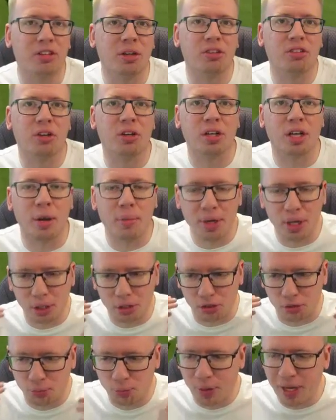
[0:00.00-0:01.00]
I was like, can we not
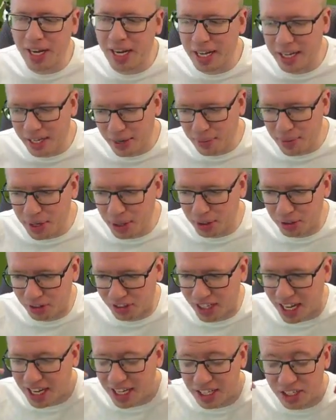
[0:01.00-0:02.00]
just win it? Can we not
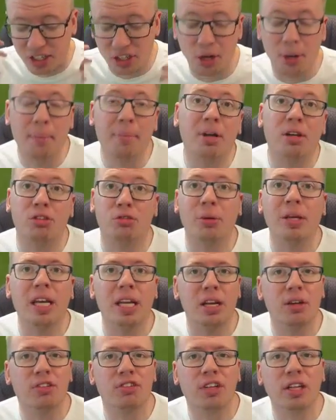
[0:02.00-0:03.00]
just get it done? Because when
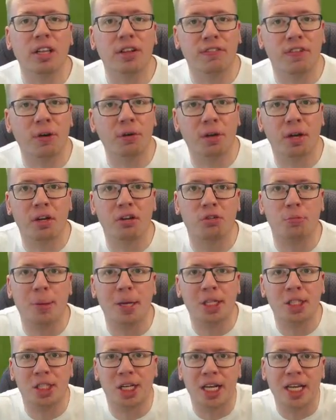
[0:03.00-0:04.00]
you're losing in the final
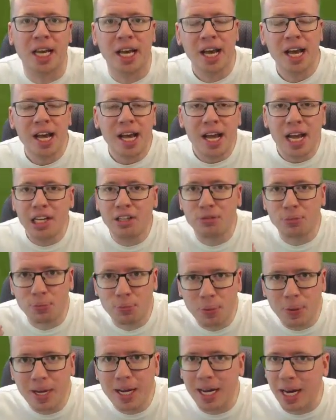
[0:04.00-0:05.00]
especially, it's
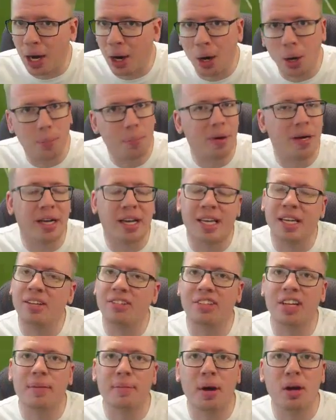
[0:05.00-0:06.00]
really heartbreaking.
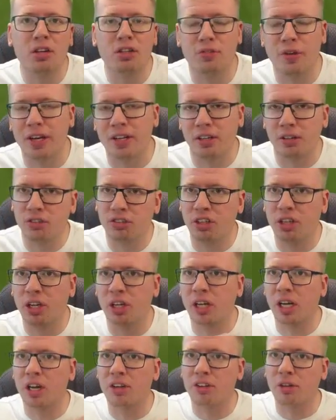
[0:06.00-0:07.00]
It's demotivating, because you've got
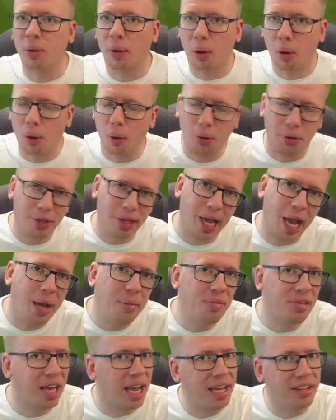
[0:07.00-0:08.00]
to go through all the
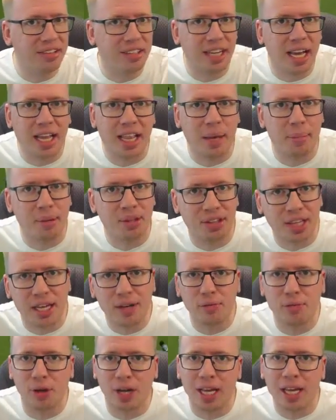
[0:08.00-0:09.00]
games again to get there. But
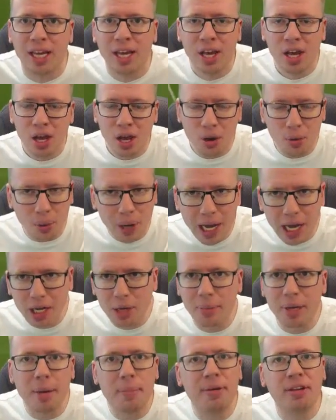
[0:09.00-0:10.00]
thankfully, we had
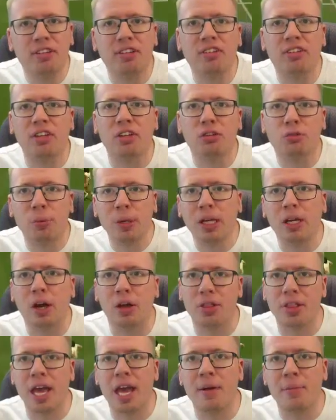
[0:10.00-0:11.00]
a bit of persistence. We
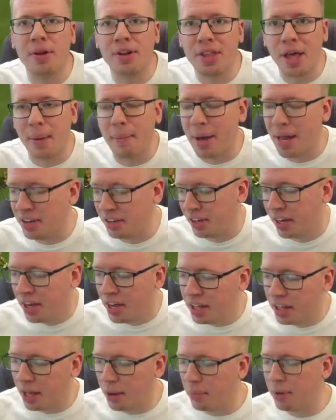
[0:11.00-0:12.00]
got there, and that meant
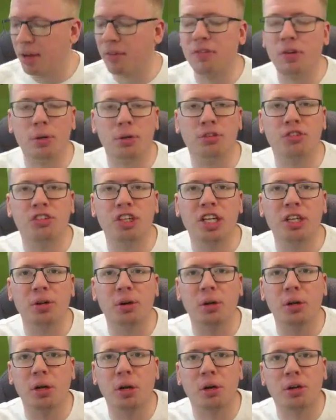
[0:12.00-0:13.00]
that we, of course,
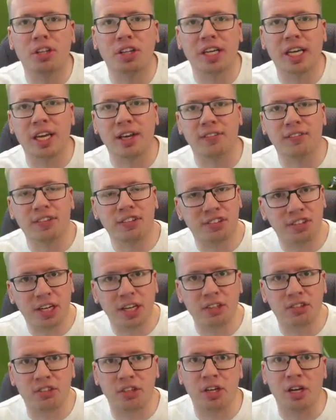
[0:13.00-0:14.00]
did unlock the Gylfi
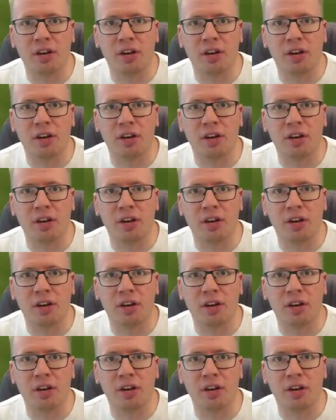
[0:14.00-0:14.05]
Sigurdsson.